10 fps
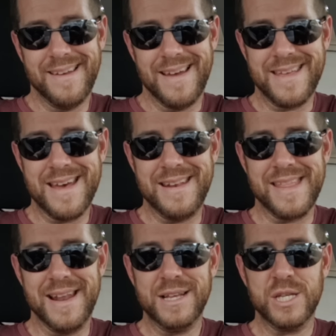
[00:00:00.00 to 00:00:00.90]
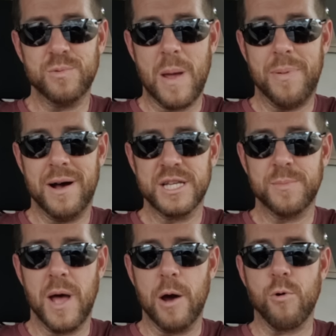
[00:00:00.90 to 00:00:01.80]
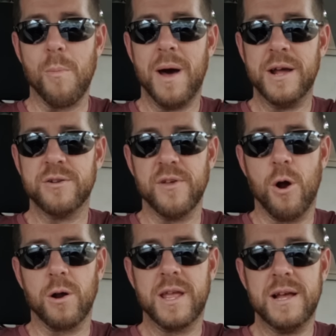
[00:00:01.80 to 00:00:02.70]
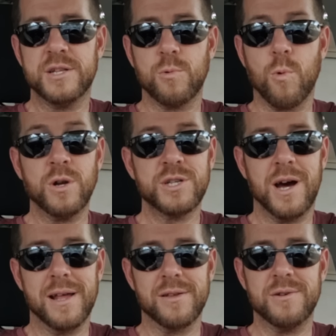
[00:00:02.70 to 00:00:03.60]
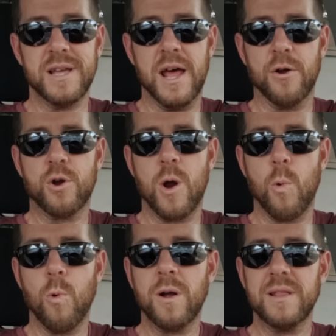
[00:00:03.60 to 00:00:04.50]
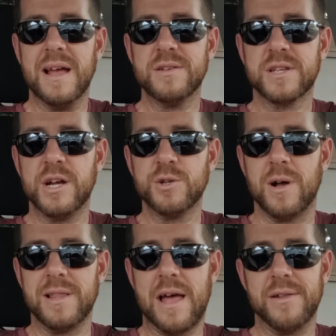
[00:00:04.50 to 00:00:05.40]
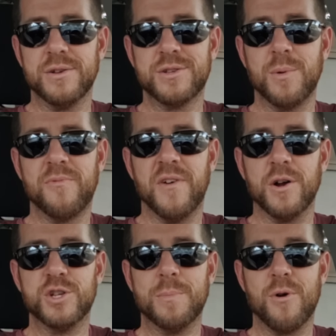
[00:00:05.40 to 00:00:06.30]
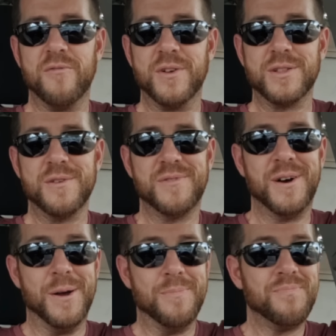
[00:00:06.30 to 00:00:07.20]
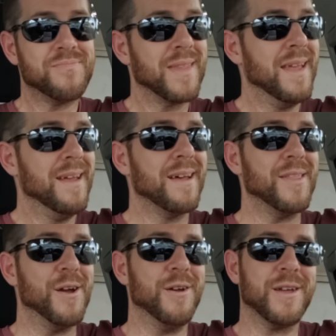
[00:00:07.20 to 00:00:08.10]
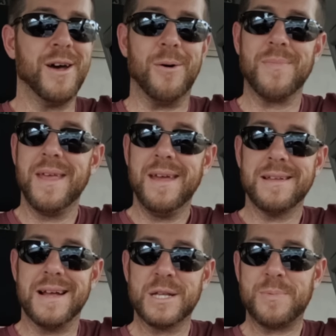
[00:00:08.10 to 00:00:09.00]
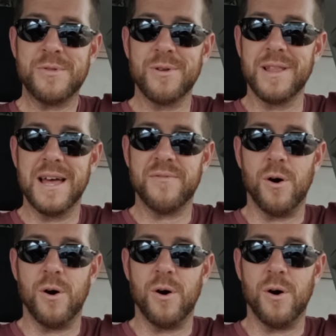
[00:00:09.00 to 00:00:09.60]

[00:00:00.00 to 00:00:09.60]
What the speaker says: Again, in the nicest way possible, I would remind her that our kids weren't toddlers and our current work-life schedule allowed us to function perfectly fine. There you go. That's been their life